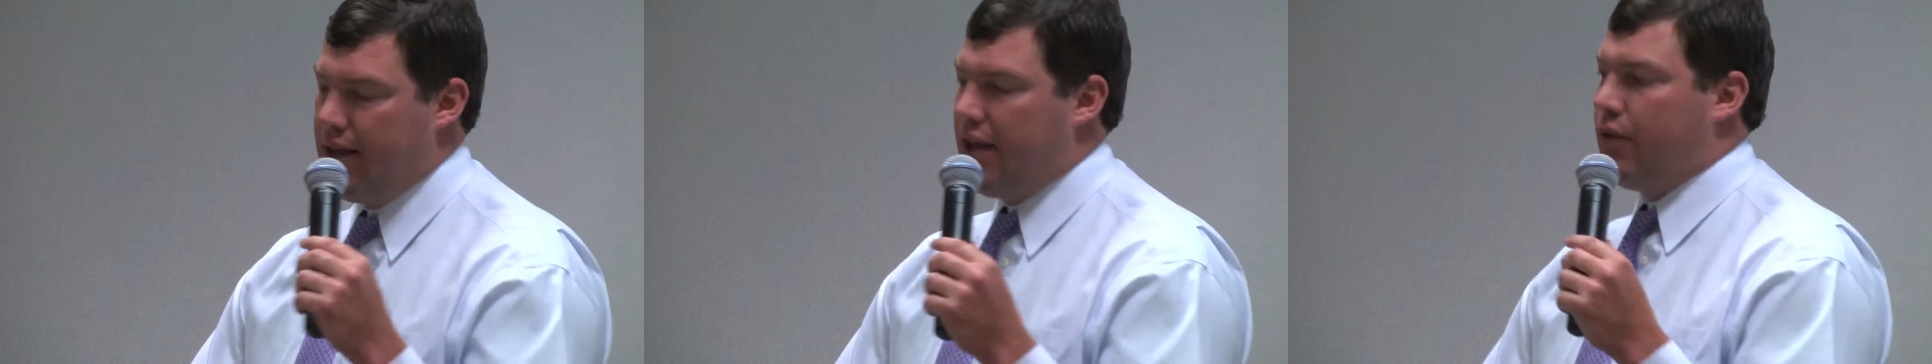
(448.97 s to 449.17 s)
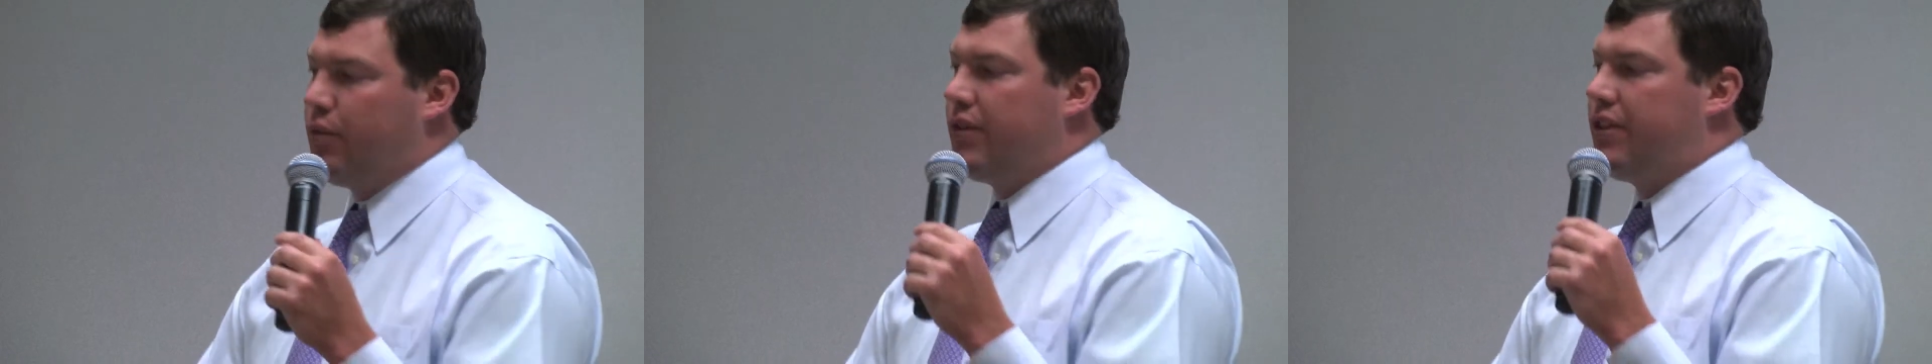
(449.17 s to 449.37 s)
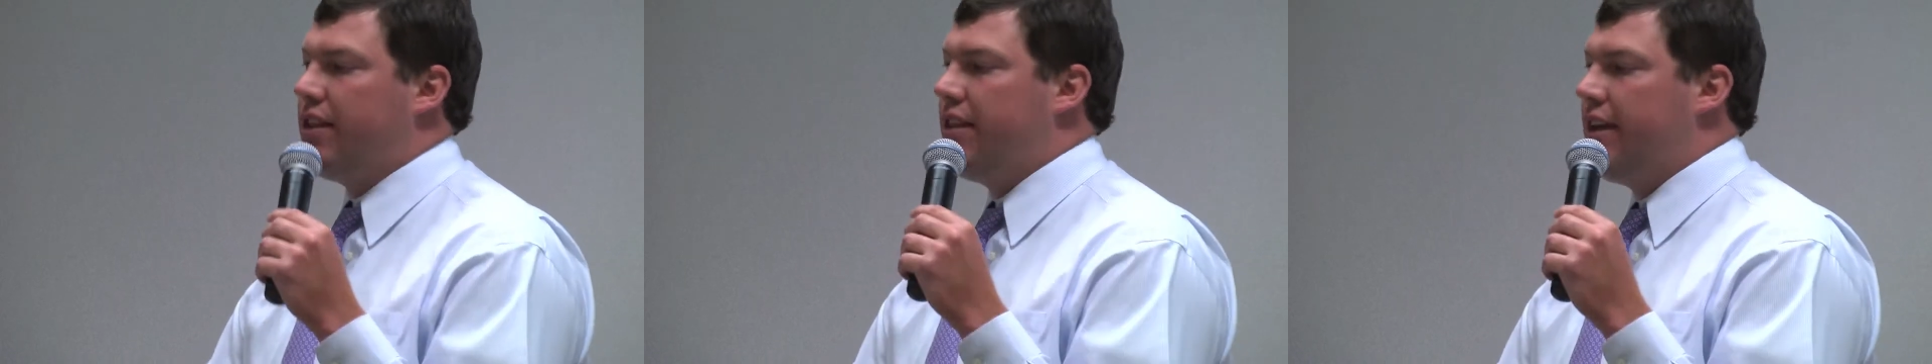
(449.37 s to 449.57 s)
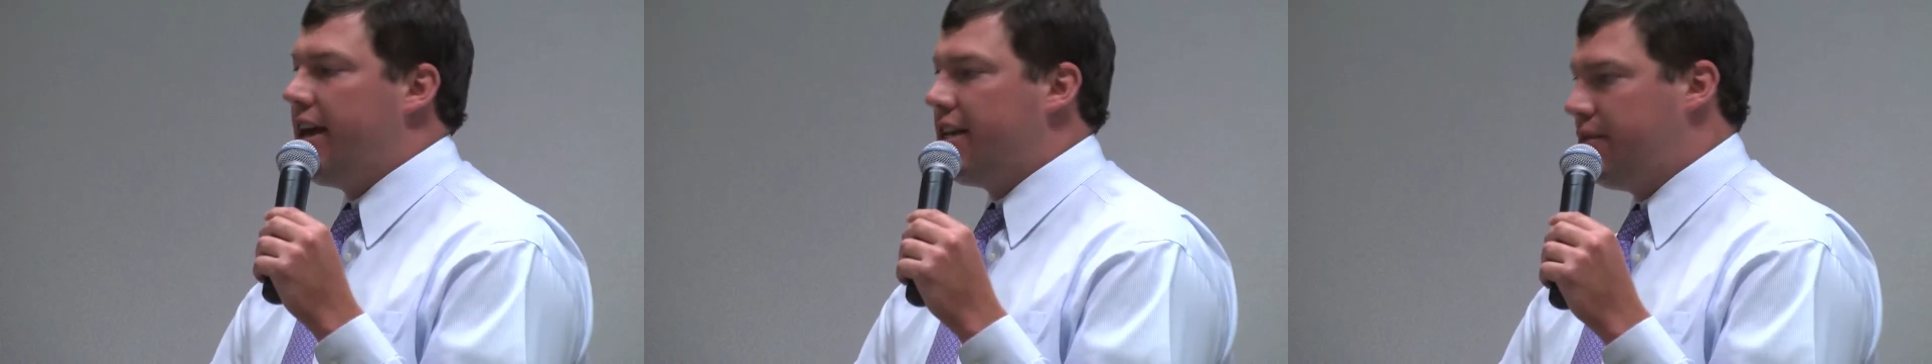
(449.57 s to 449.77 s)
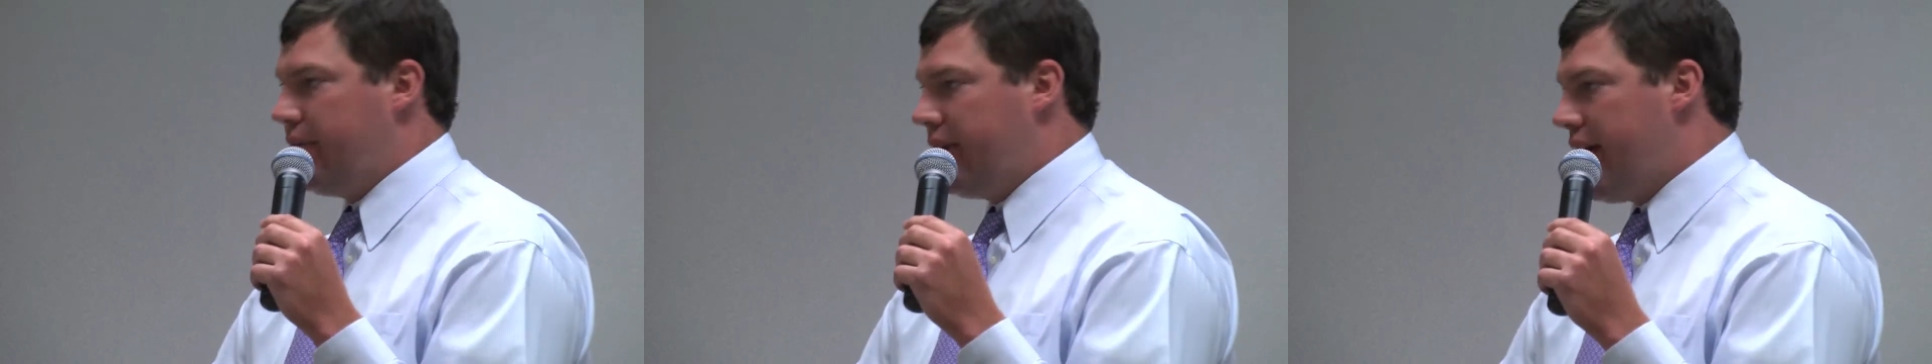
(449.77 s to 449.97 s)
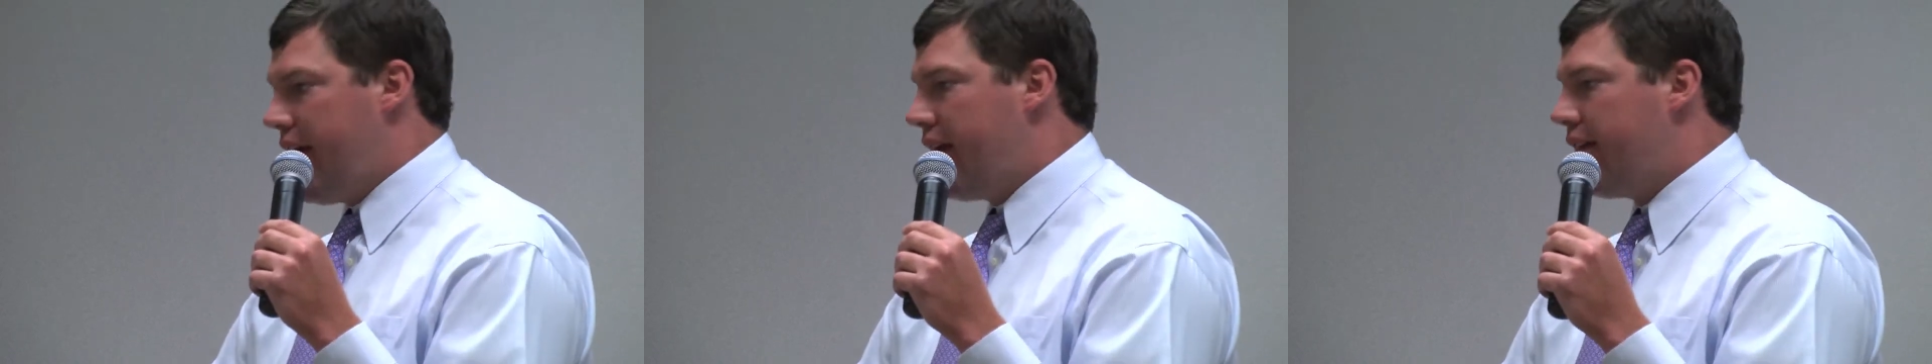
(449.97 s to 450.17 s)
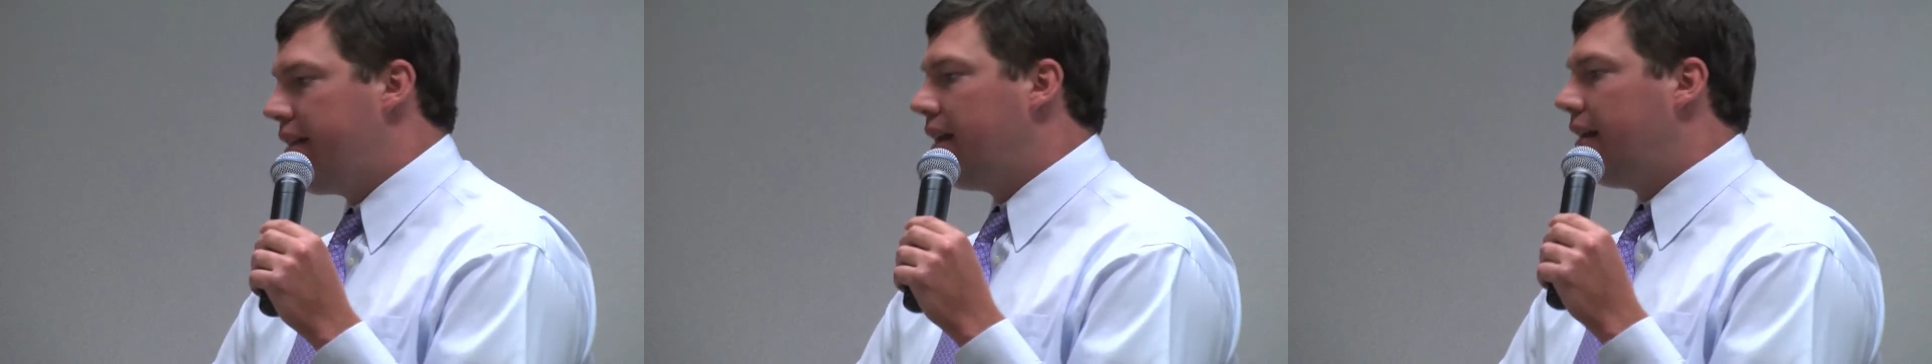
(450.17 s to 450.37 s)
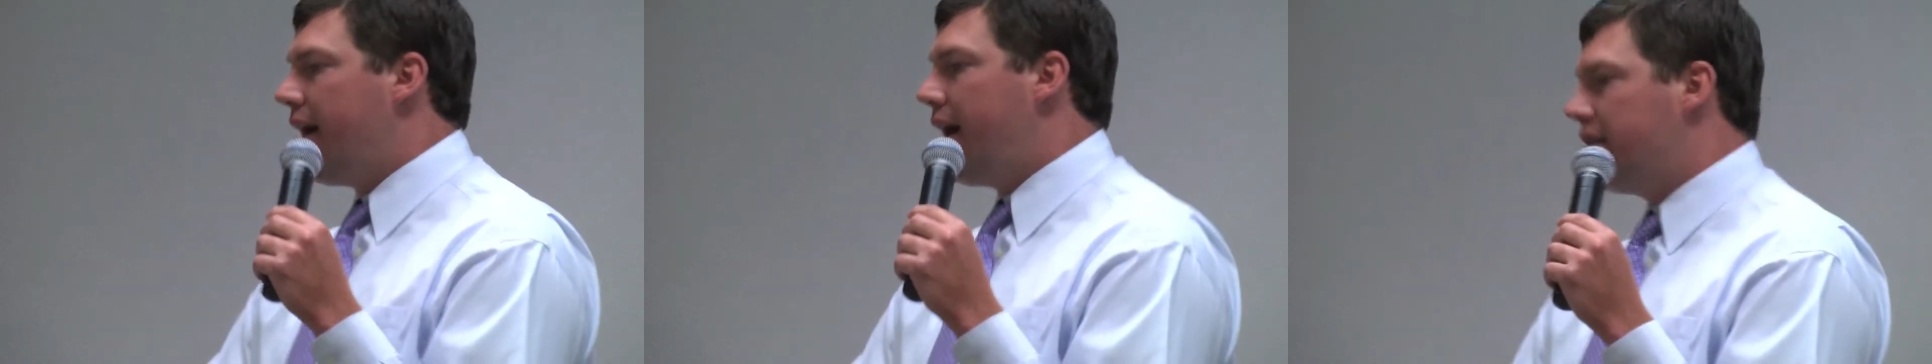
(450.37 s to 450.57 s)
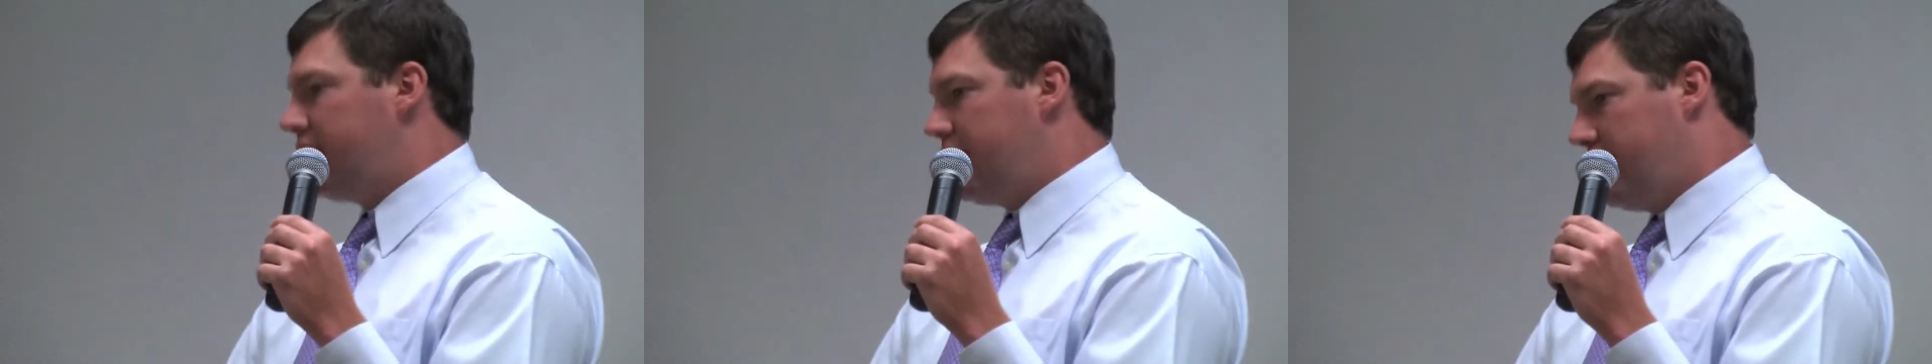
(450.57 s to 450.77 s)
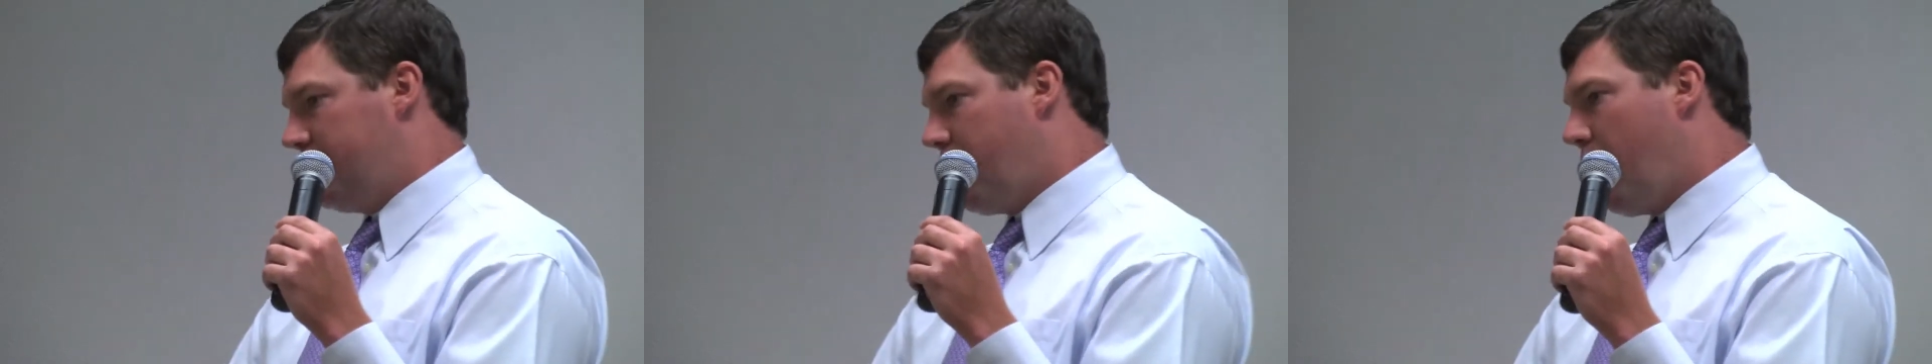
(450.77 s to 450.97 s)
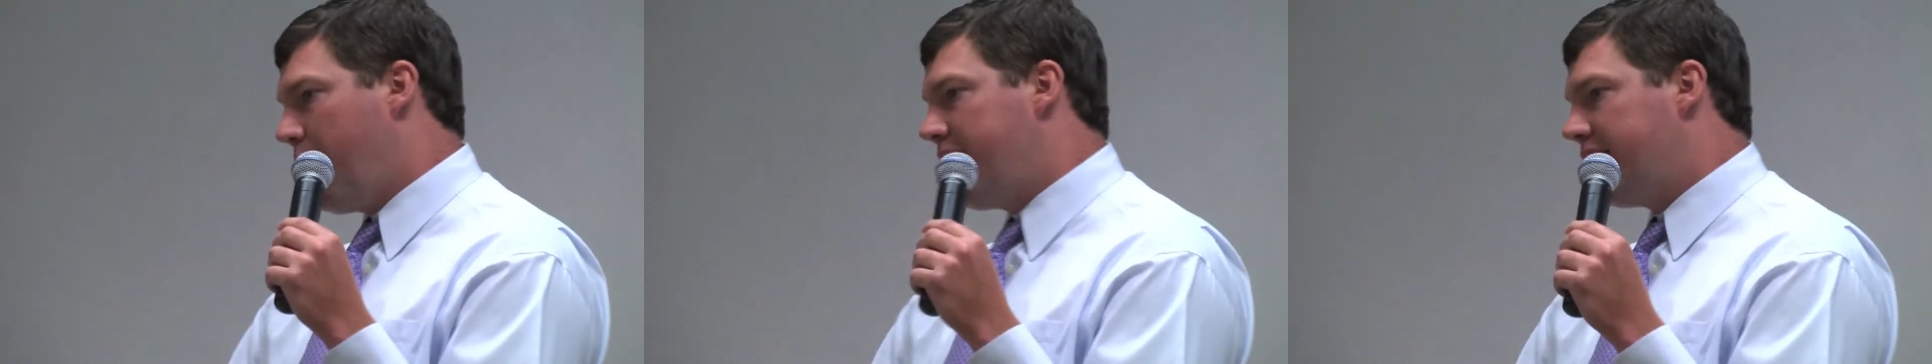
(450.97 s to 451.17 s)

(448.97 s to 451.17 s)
And within the SBA, it allows small